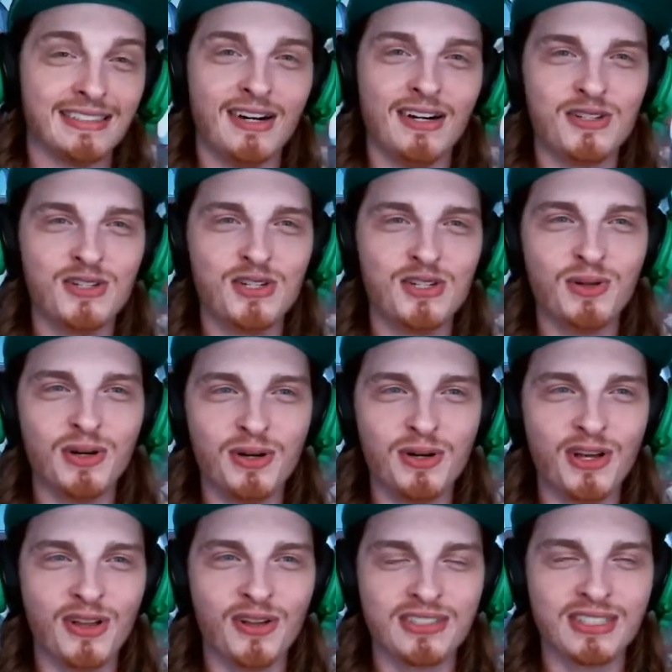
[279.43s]

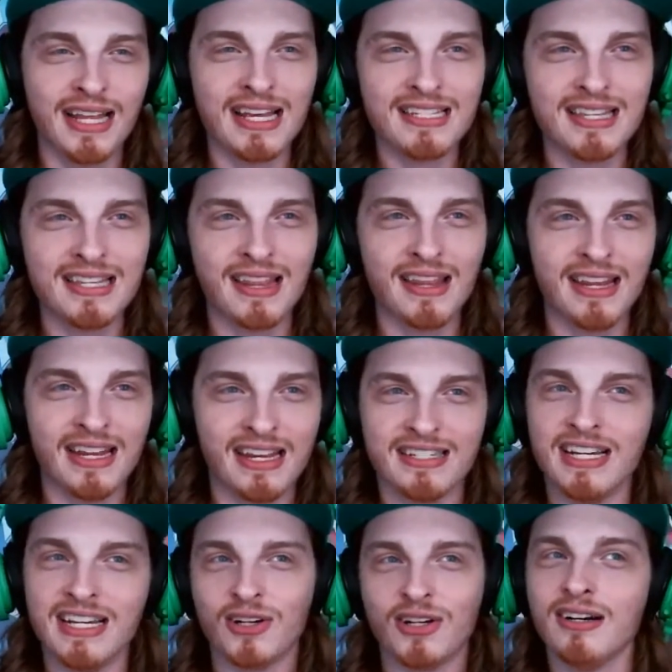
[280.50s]
$200 less than the
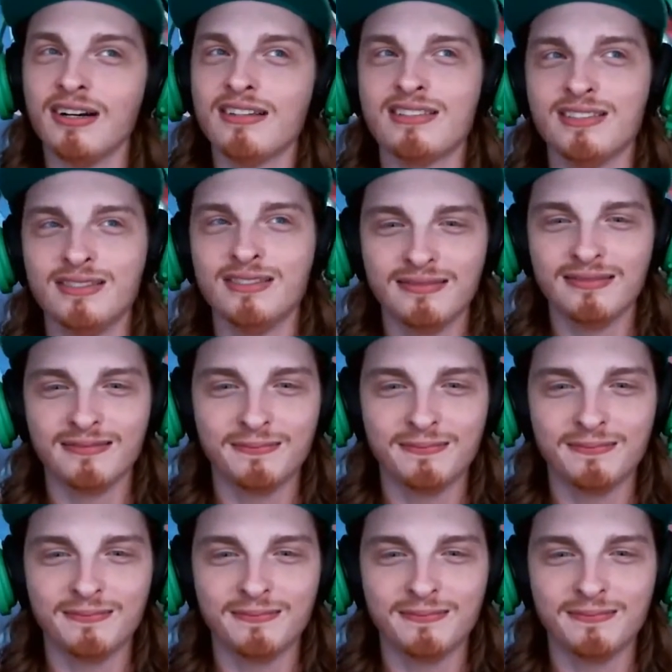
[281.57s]
entire console.